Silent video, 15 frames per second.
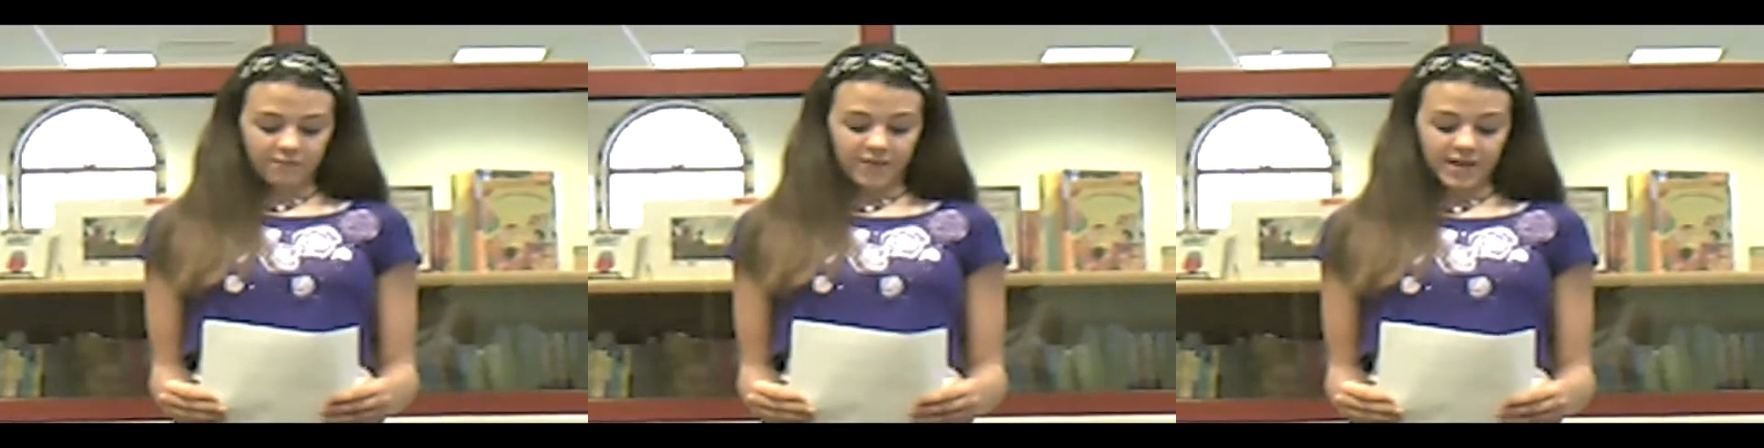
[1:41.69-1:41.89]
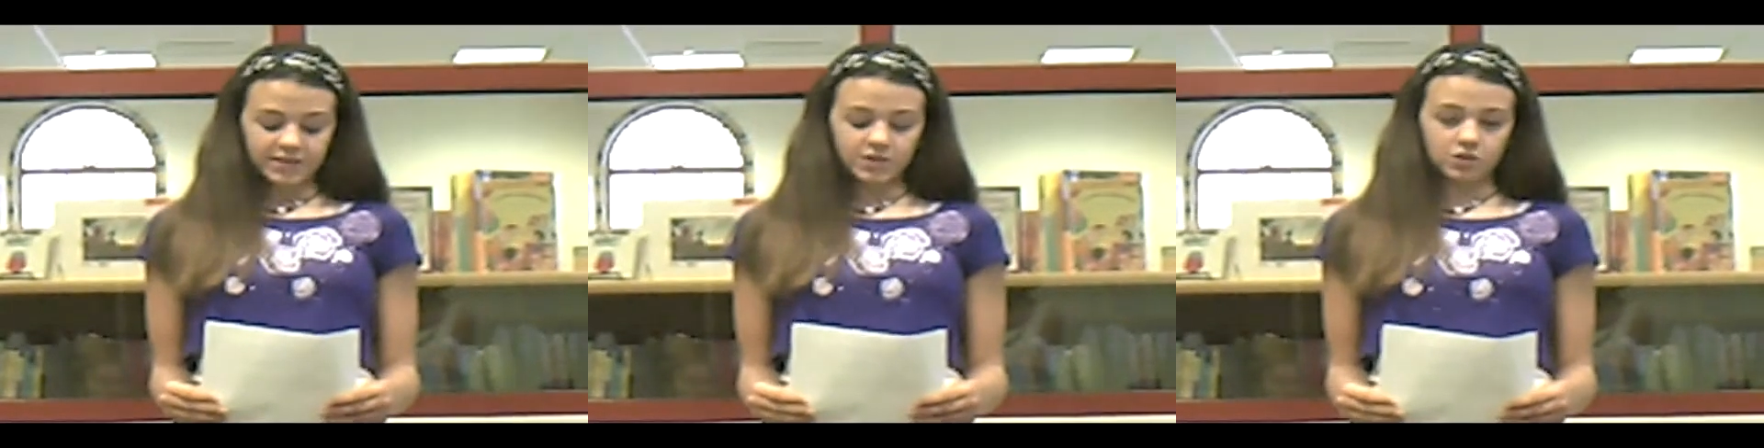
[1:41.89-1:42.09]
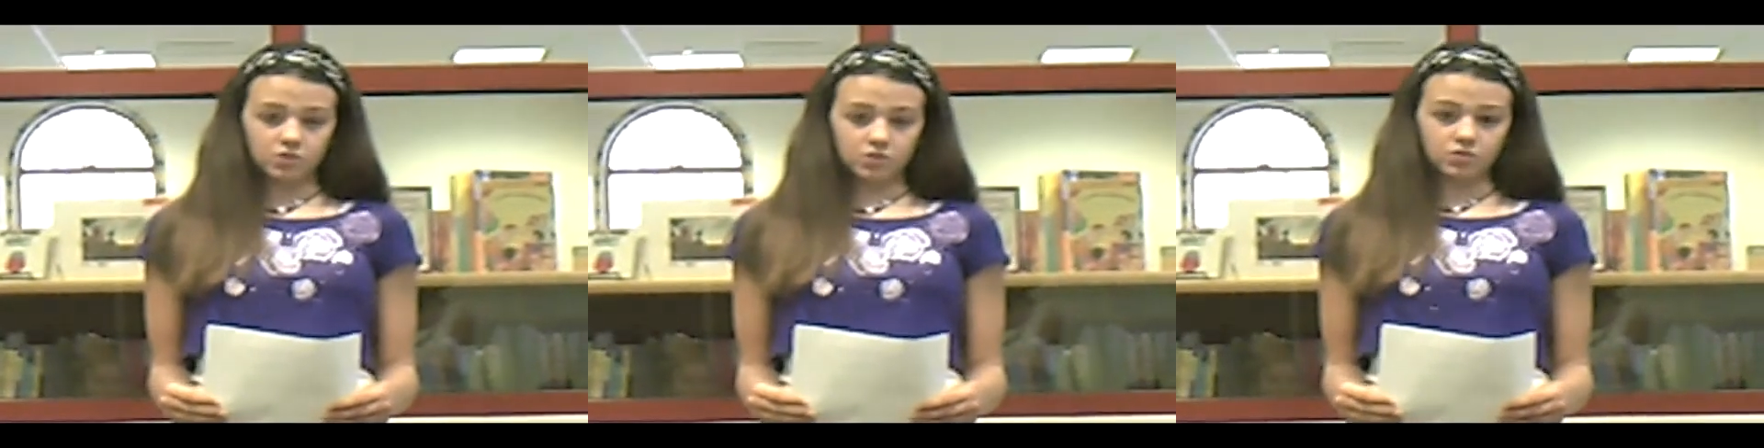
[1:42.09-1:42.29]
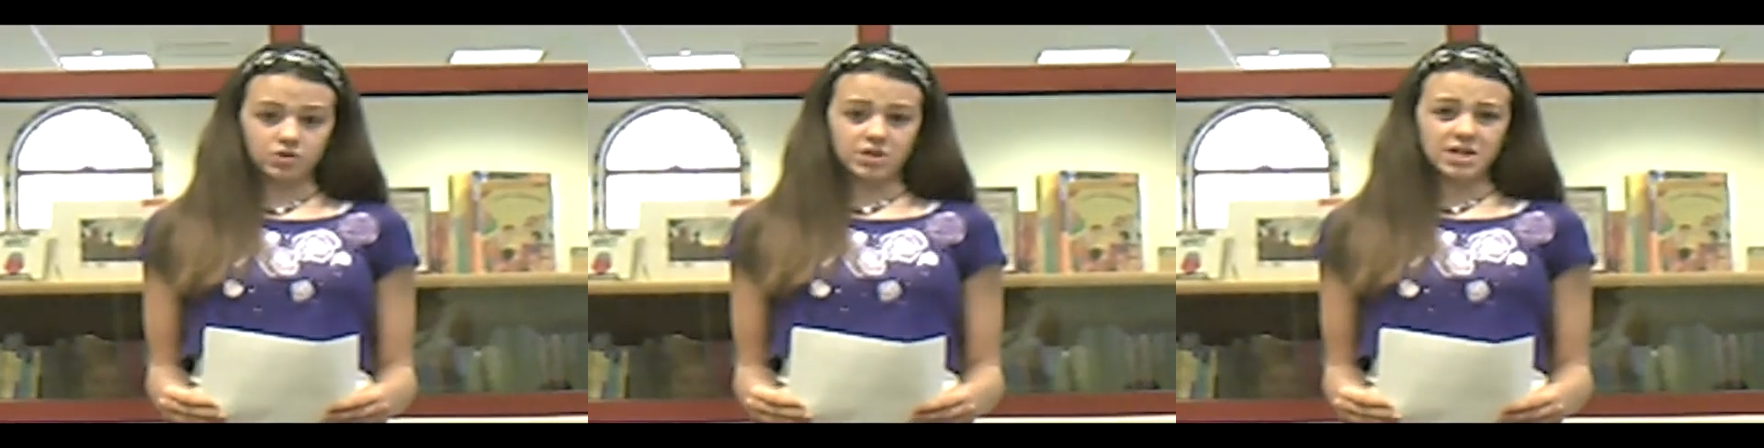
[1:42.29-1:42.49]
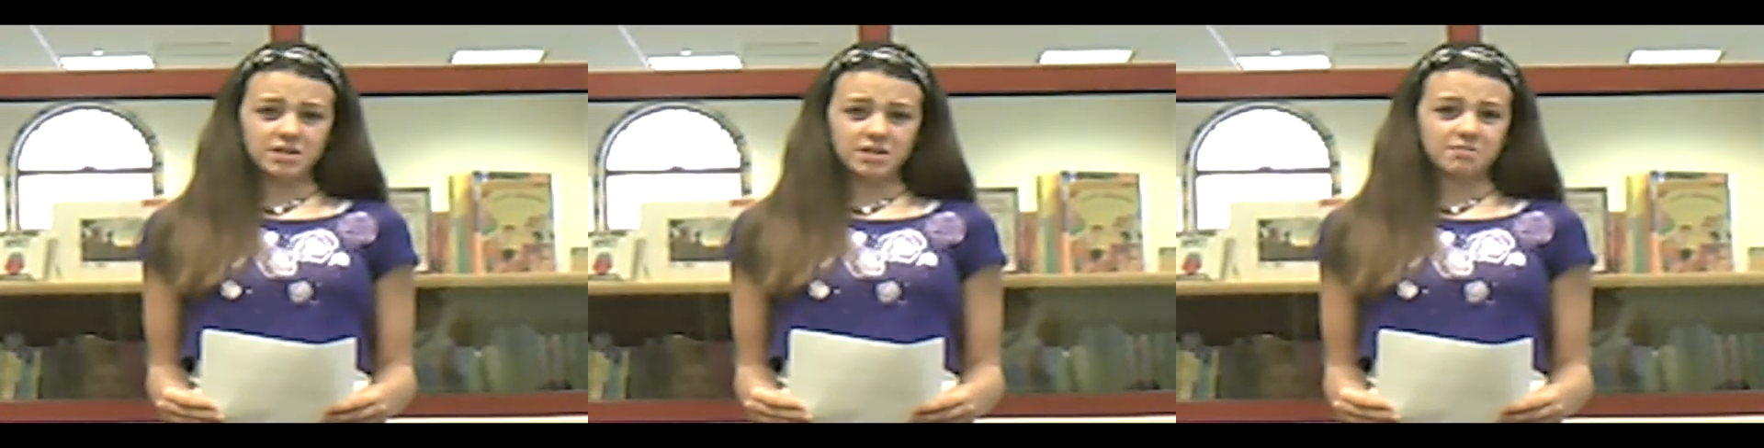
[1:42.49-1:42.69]
affects
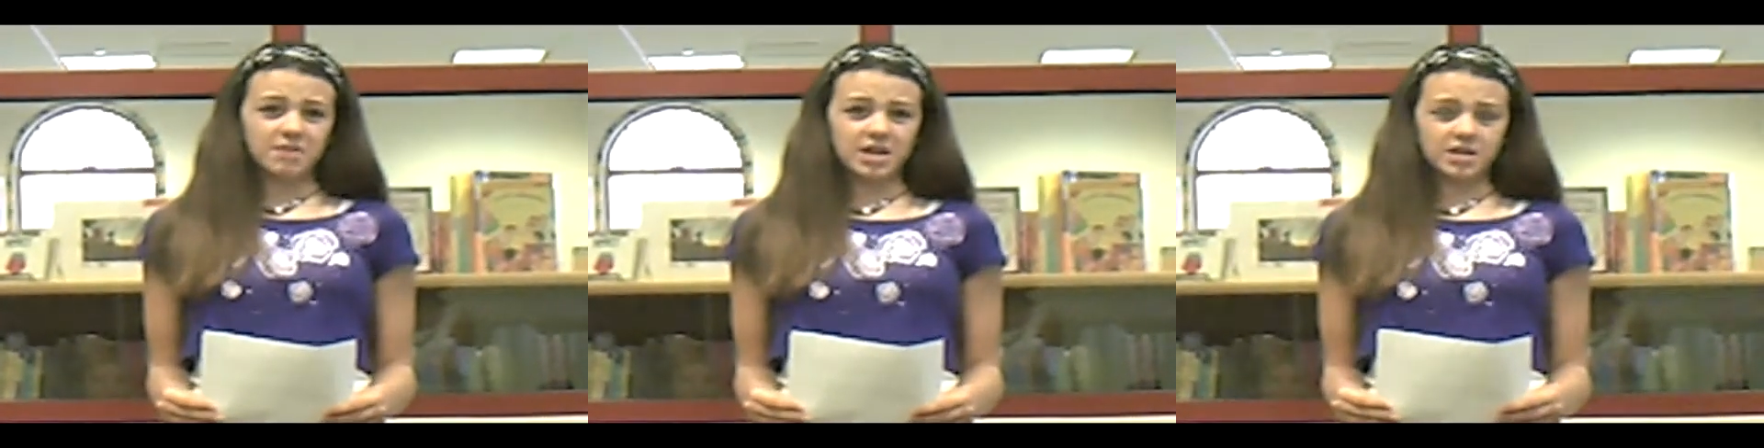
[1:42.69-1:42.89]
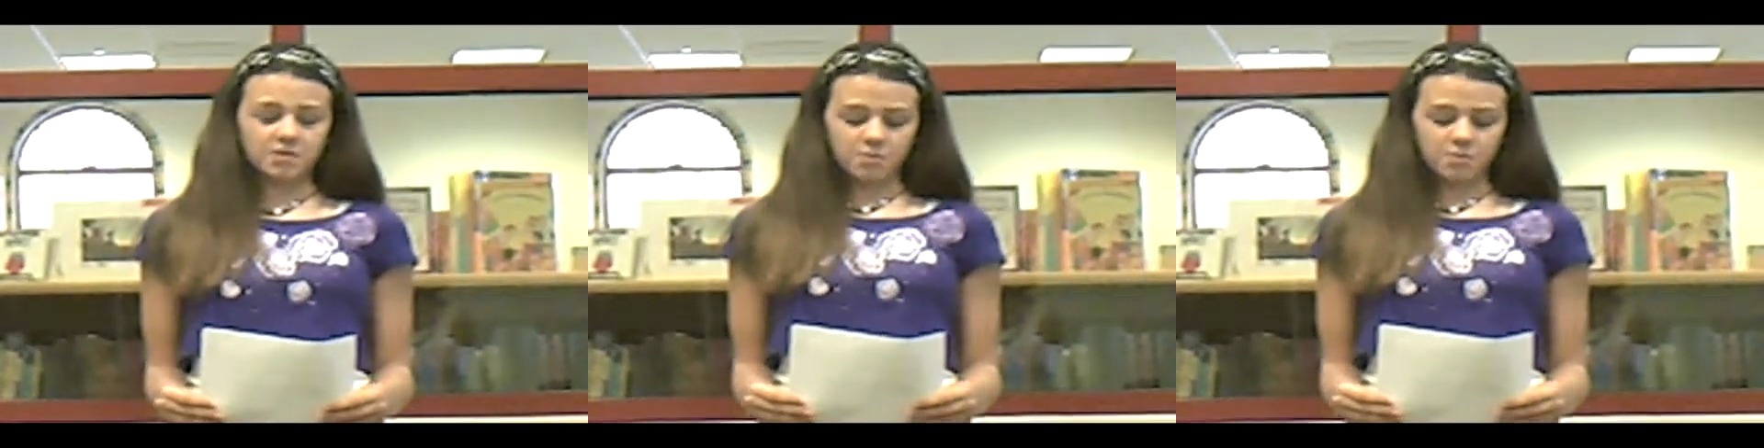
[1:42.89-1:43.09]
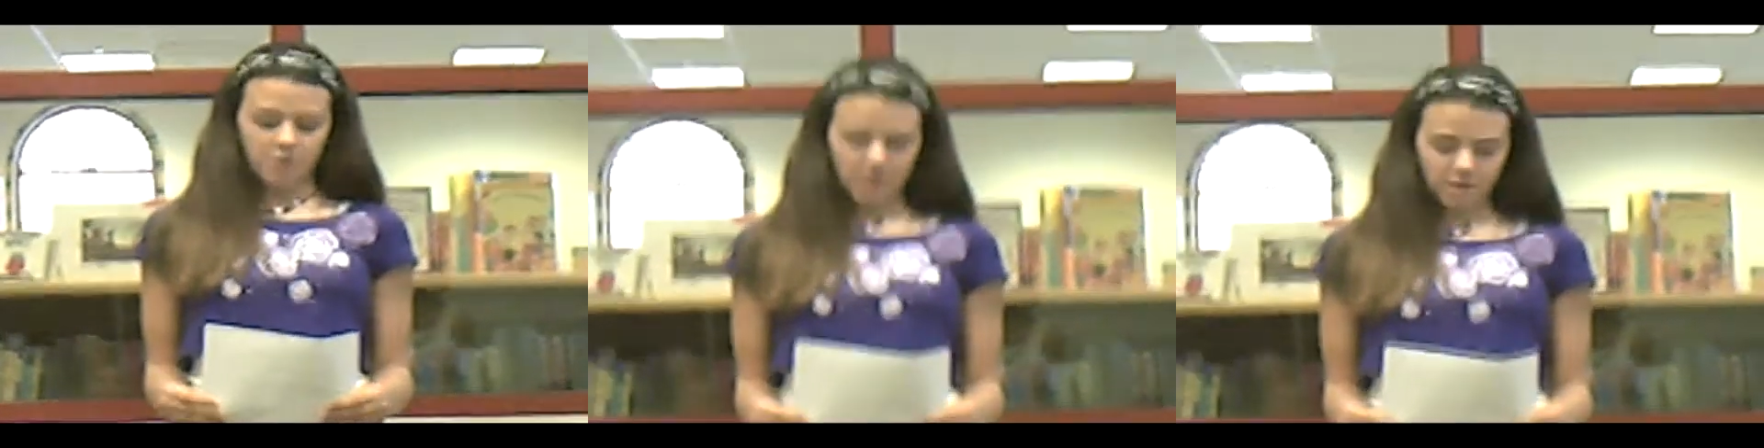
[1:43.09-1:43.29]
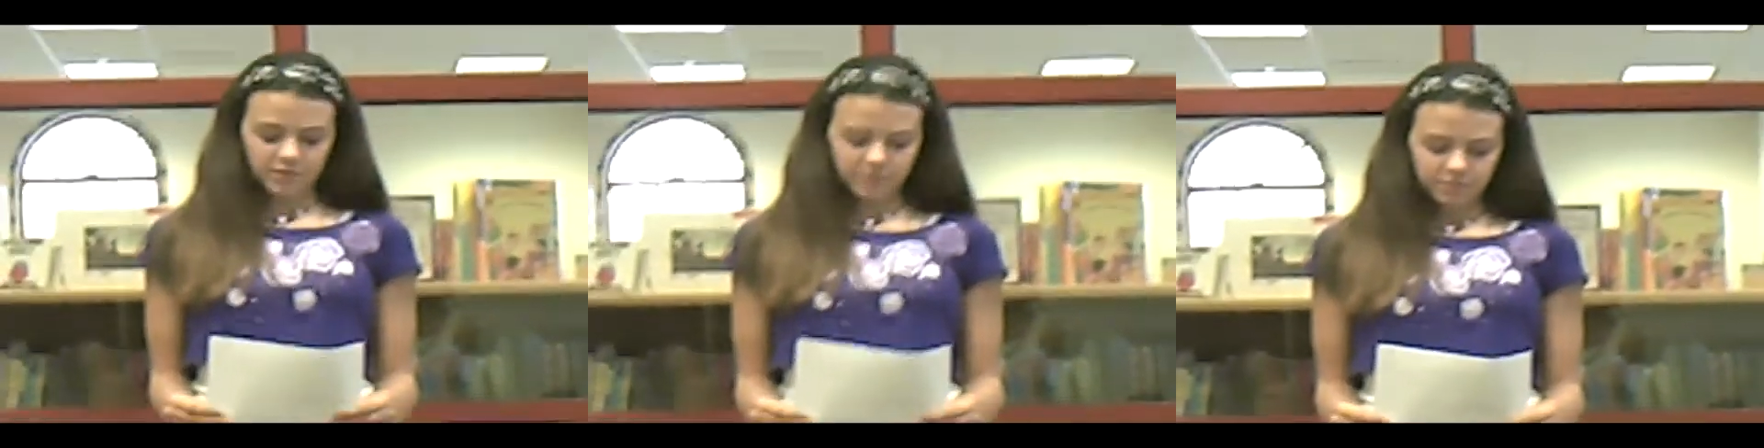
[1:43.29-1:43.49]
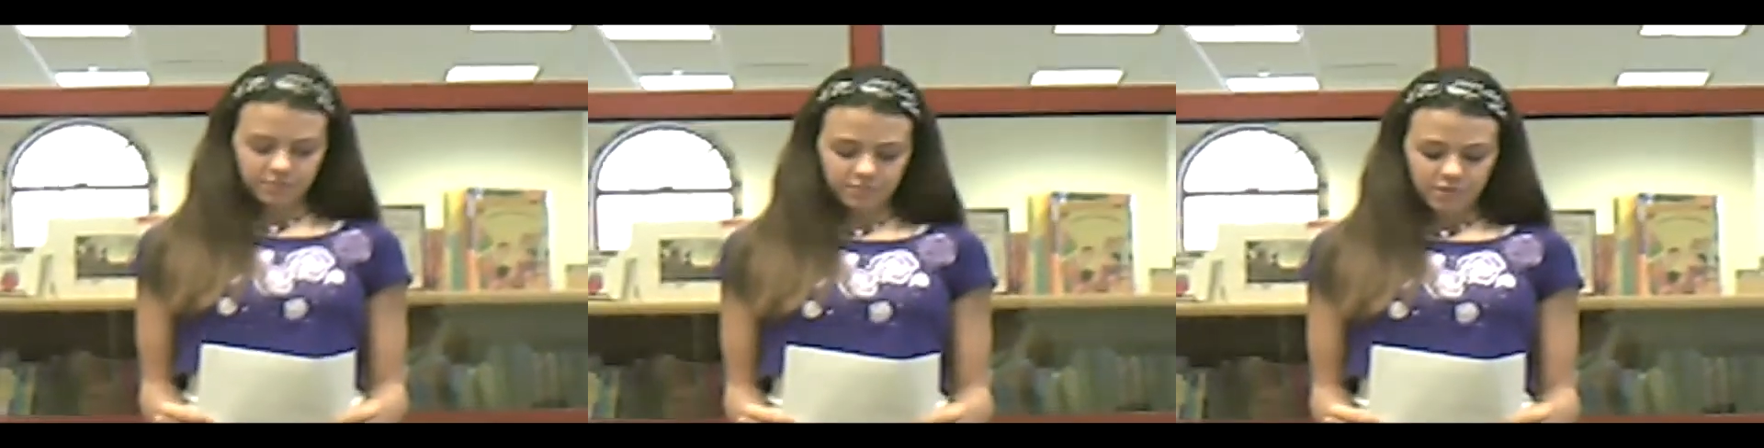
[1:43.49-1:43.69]
children in many
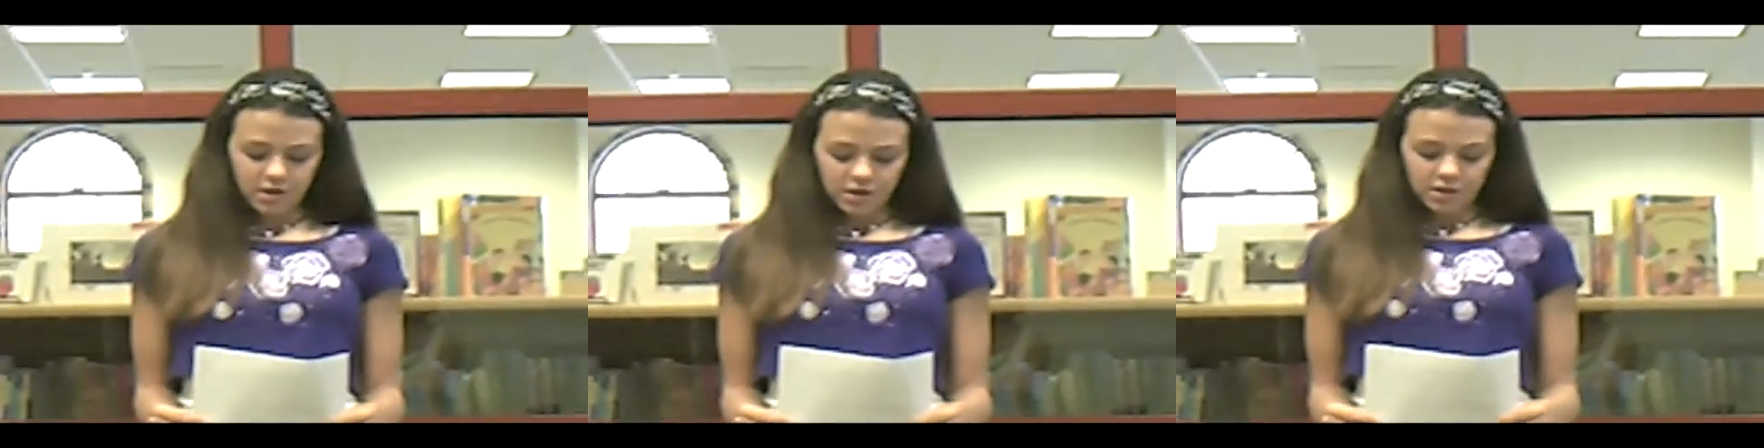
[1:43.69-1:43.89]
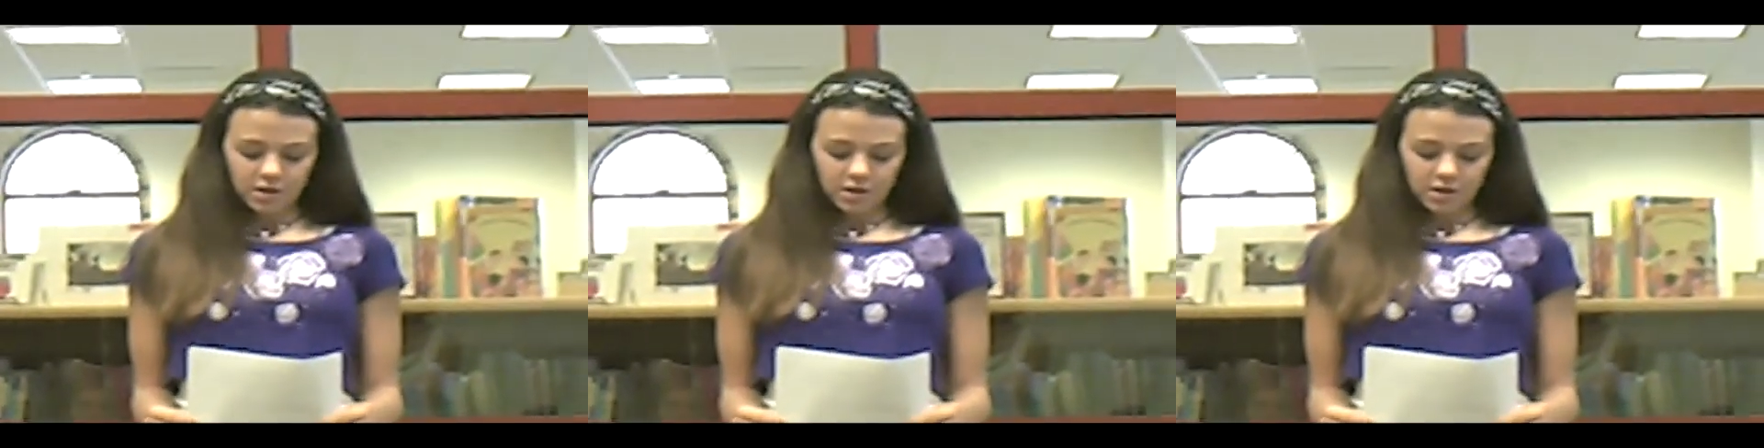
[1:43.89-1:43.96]
ways.